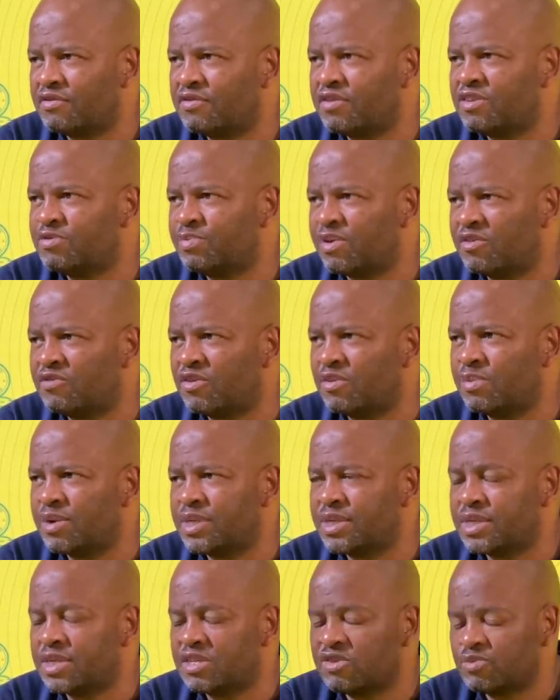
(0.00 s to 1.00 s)
his
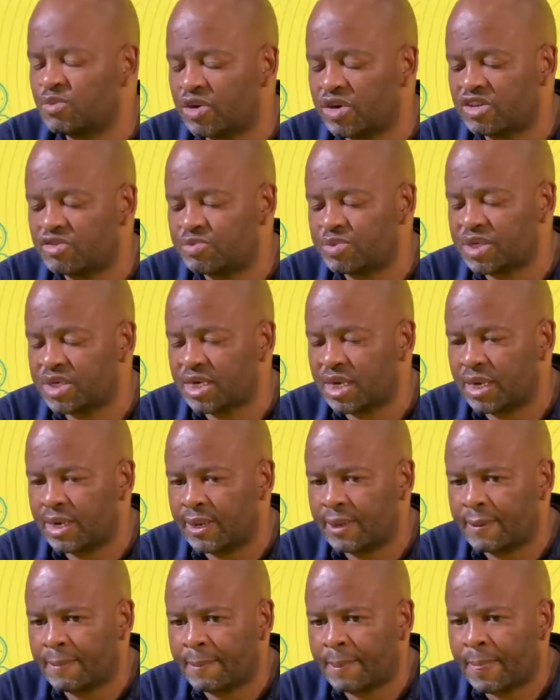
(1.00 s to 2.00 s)
performances, more especially